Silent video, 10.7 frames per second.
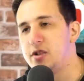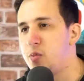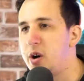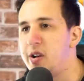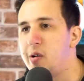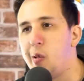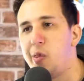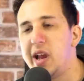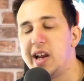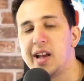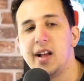well. You've got to
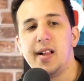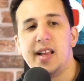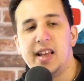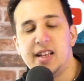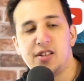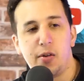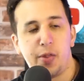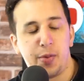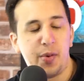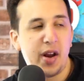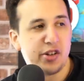think he's on
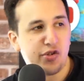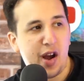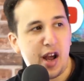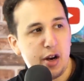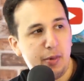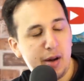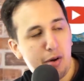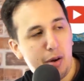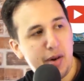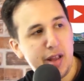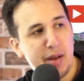300 grand a week
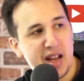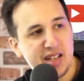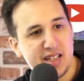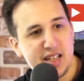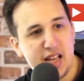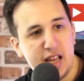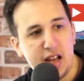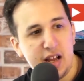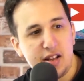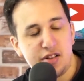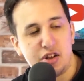probably at Man City,
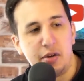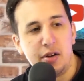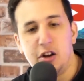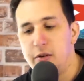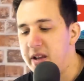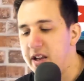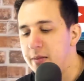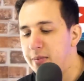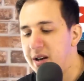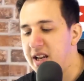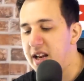so he would be
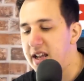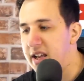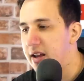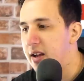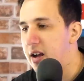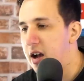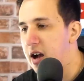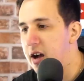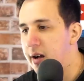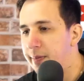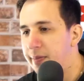completely...
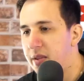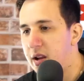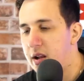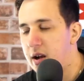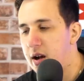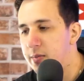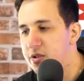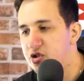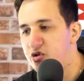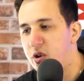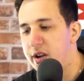
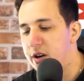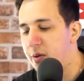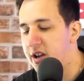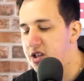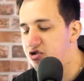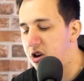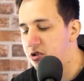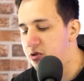destroying the wage structure